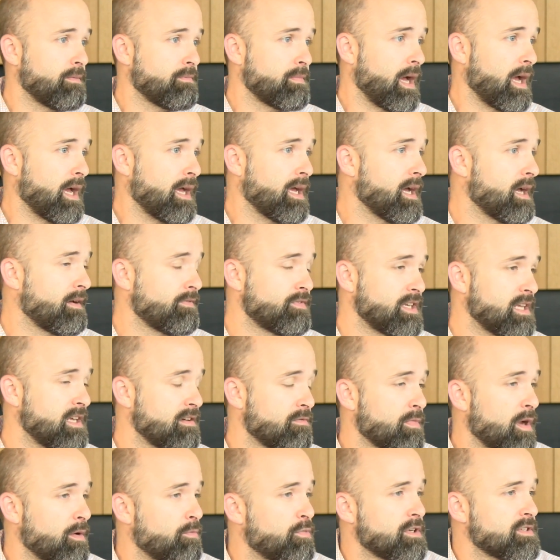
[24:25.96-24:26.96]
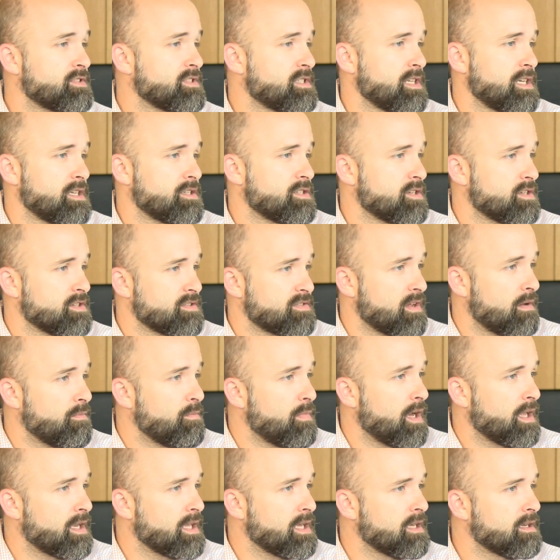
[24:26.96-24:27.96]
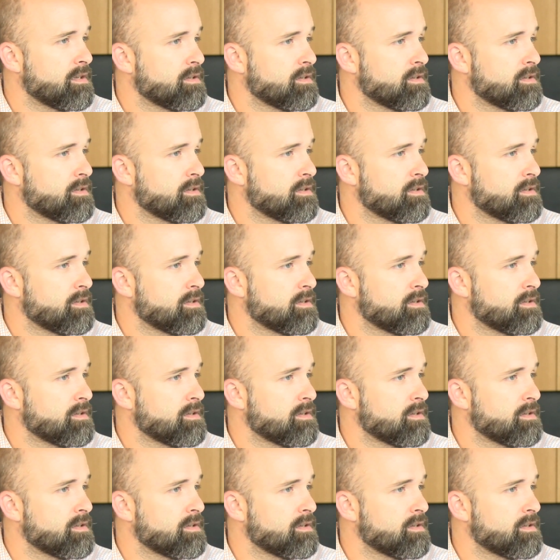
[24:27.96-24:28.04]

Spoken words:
I have to give my presentation to somebody.